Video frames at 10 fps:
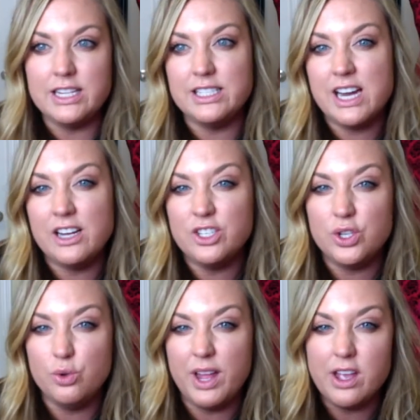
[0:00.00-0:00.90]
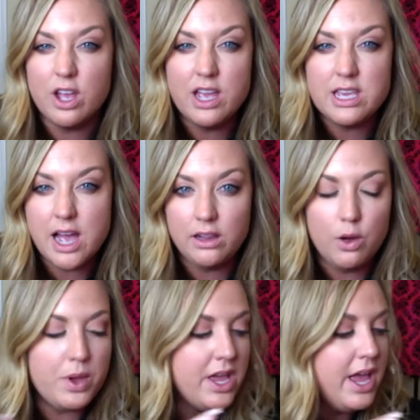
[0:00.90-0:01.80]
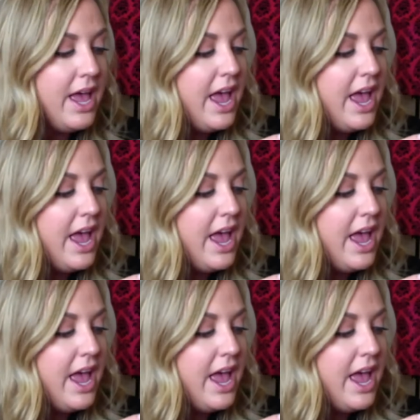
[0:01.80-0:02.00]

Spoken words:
It's not too like yellowy.